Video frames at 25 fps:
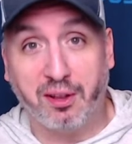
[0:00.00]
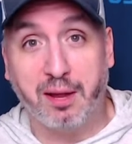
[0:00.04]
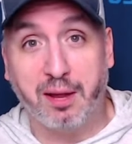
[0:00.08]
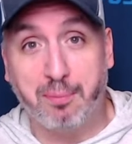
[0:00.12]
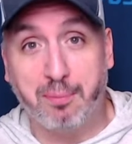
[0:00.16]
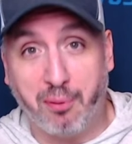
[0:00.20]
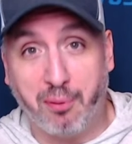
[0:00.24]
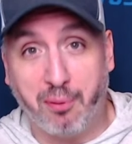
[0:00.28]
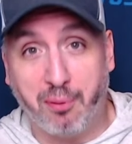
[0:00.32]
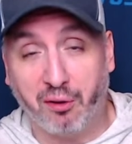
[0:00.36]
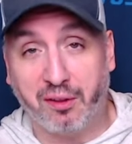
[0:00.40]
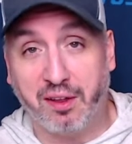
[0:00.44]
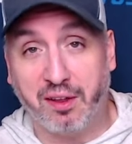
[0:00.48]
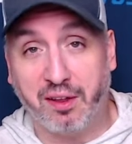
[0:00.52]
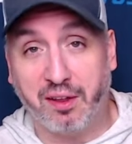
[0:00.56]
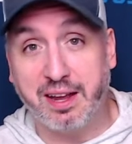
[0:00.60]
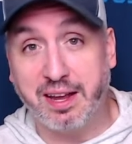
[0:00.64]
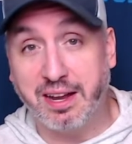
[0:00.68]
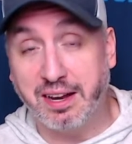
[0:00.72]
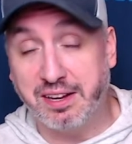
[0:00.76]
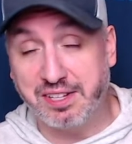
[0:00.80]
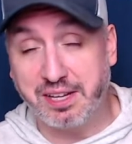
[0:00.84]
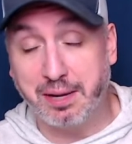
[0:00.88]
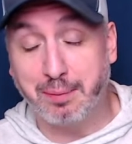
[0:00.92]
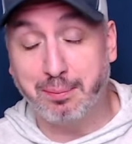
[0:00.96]
parlay.
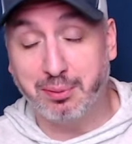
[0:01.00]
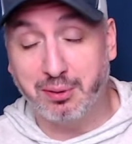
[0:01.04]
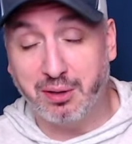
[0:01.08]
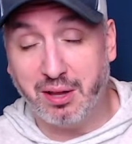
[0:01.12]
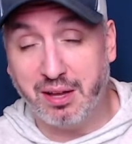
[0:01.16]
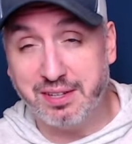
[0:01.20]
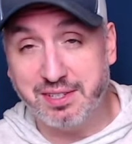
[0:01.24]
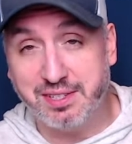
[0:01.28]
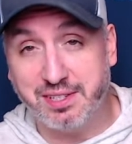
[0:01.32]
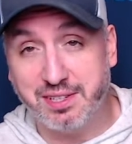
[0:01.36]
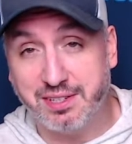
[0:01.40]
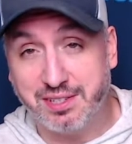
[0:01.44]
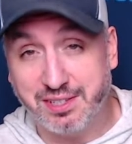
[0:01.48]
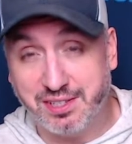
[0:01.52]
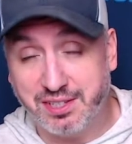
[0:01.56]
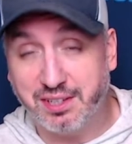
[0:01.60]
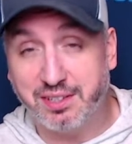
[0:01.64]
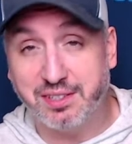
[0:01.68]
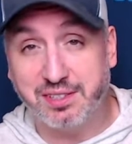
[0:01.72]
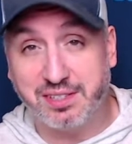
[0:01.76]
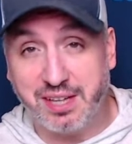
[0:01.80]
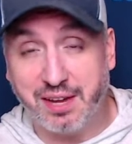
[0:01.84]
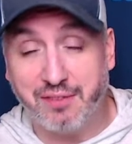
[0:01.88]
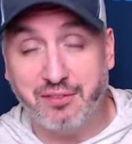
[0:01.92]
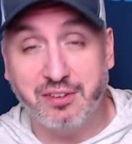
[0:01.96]
It is a plus
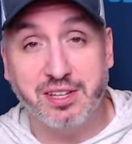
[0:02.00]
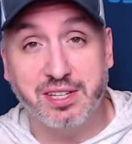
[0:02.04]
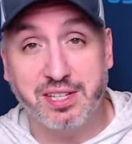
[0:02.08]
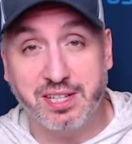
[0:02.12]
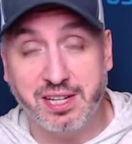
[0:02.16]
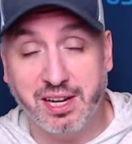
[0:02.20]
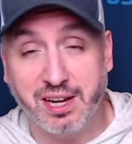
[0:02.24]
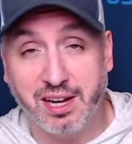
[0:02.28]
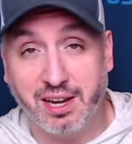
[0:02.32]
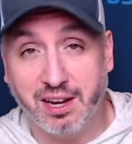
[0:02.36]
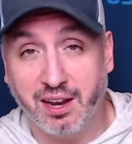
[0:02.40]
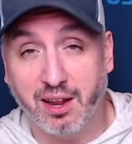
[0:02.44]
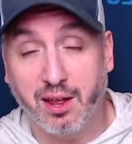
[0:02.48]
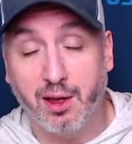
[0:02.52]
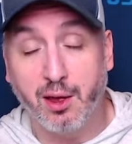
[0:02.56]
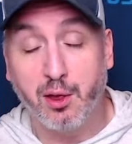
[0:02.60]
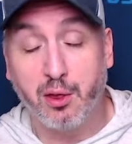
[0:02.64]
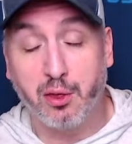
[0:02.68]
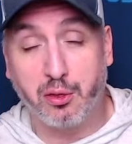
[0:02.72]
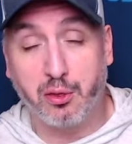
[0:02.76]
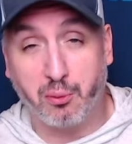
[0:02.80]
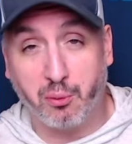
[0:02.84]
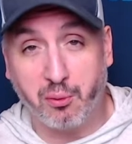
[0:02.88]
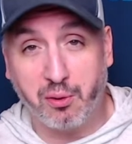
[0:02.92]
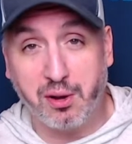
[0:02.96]
617
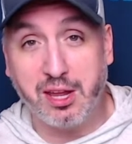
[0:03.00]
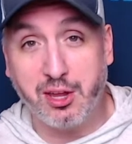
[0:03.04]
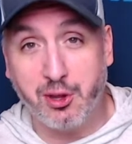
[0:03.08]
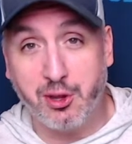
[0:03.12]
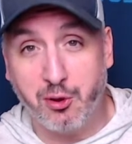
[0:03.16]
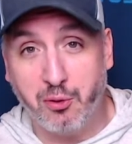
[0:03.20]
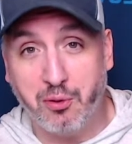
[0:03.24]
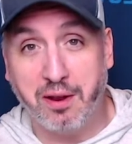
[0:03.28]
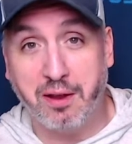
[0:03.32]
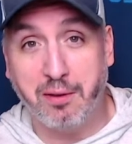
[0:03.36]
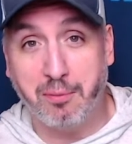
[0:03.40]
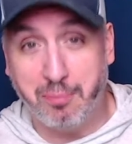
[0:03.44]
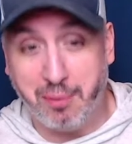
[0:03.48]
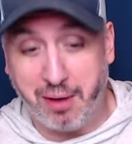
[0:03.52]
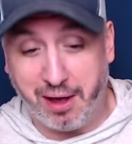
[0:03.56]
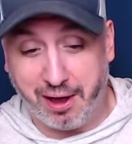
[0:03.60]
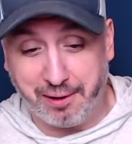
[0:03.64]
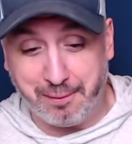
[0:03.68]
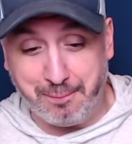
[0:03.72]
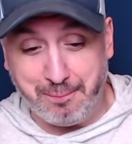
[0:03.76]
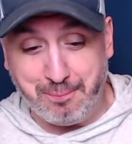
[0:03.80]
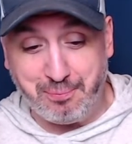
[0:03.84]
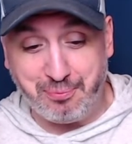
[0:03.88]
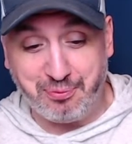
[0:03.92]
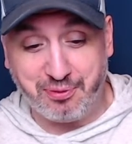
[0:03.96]
three unit
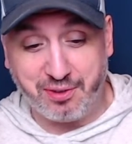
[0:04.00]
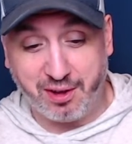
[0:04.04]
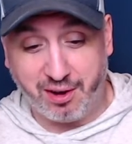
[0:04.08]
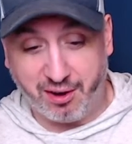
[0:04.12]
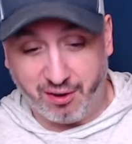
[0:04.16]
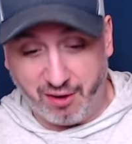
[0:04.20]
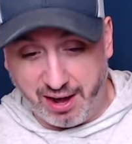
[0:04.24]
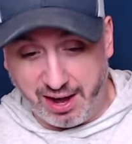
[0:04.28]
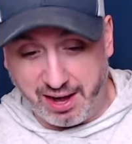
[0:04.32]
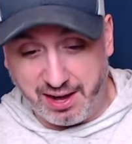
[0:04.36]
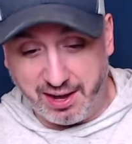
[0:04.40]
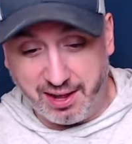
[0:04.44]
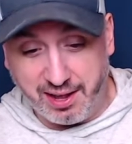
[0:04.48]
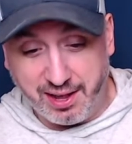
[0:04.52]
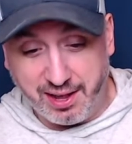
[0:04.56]
bet. All right,